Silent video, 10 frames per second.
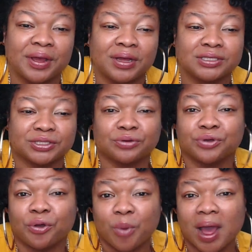So
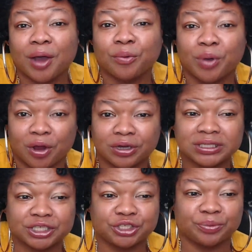Noelle, with her
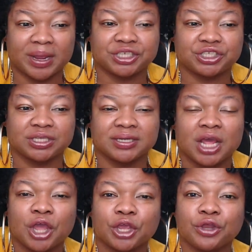situation,
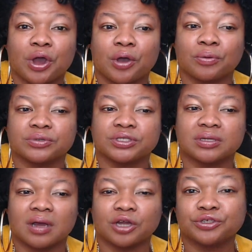you know,
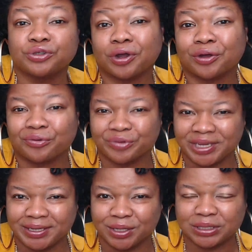her daughter don't
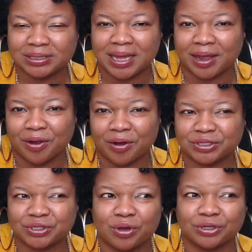really looks like her
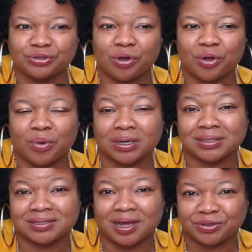so her daughter wanted
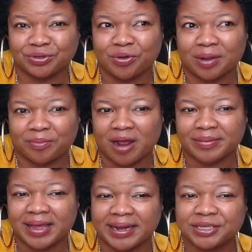her daughter probably
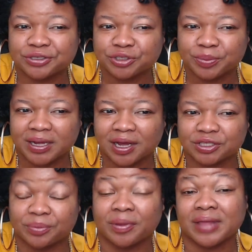had issues because her
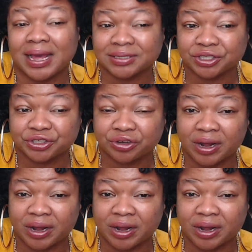mother has the straight